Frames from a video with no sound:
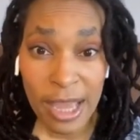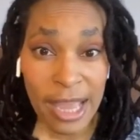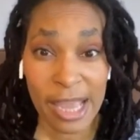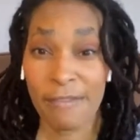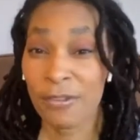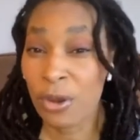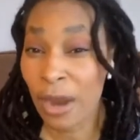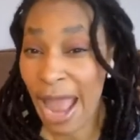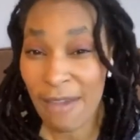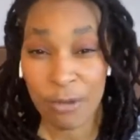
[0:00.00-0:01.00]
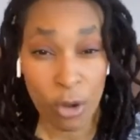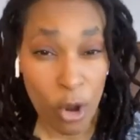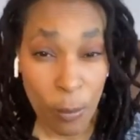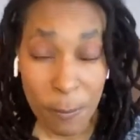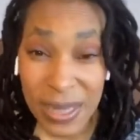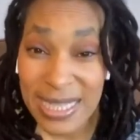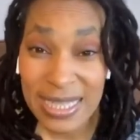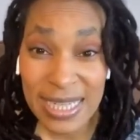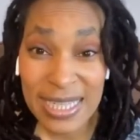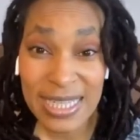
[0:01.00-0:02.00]
If you have your own
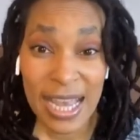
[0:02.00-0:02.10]
business,